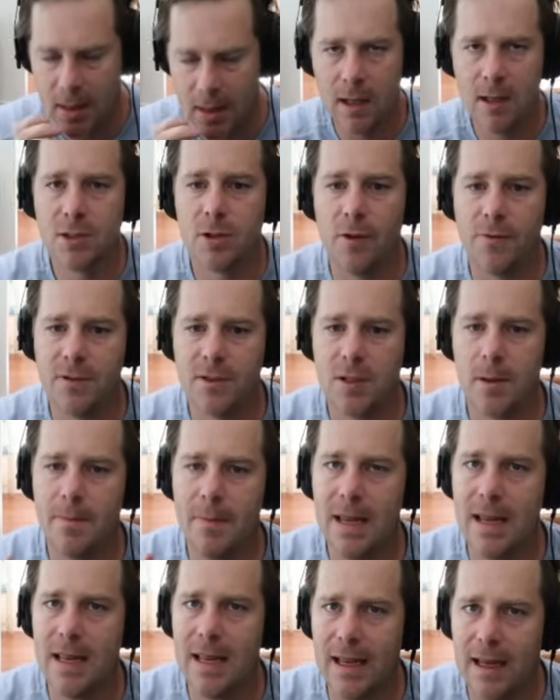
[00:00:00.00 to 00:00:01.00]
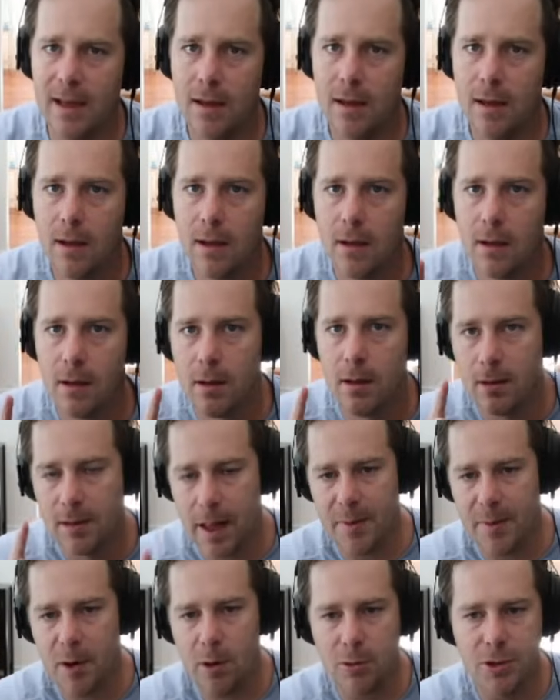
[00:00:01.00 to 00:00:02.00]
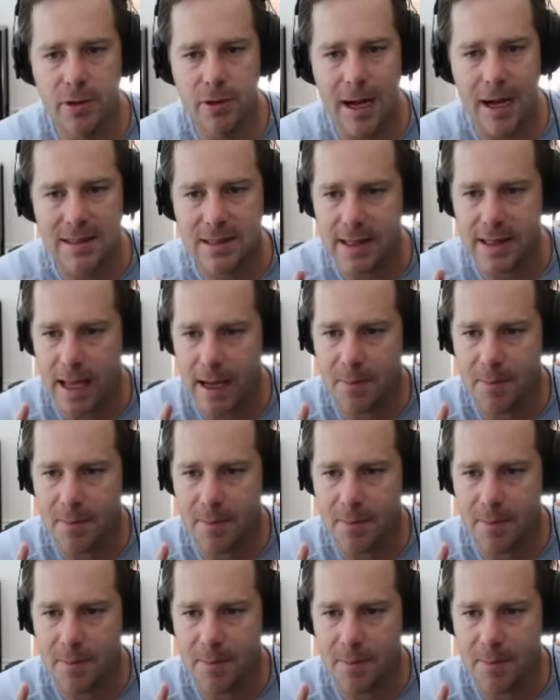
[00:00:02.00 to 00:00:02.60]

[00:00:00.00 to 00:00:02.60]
So to me, let me know what you guys think.